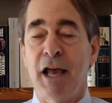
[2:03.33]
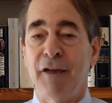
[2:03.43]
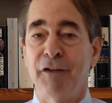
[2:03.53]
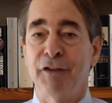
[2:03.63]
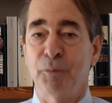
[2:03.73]

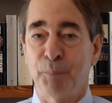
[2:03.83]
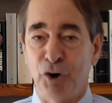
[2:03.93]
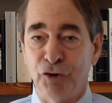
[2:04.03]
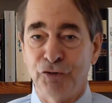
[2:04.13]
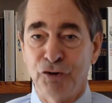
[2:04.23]
having the
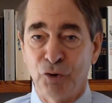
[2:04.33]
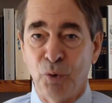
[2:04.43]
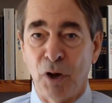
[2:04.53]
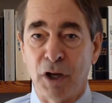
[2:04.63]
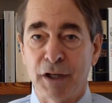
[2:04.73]
personal
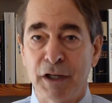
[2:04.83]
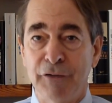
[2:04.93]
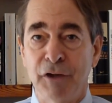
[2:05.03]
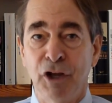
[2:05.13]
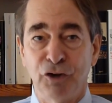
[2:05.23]

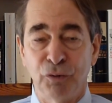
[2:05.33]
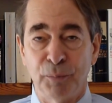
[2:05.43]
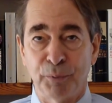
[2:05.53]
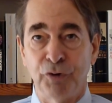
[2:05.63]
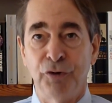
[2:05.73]
qualities to
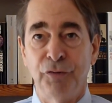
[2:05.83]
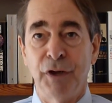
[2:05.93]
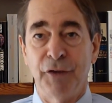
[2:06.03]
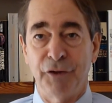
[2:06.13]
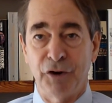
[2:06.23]

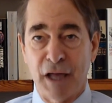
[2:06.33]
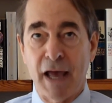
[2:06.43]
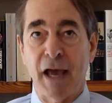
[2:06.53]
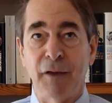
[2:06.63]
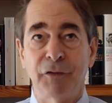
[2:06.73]
improve their
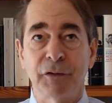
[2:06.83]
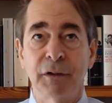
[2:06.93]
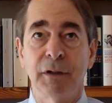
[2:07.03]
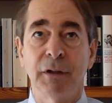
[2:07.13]
lives.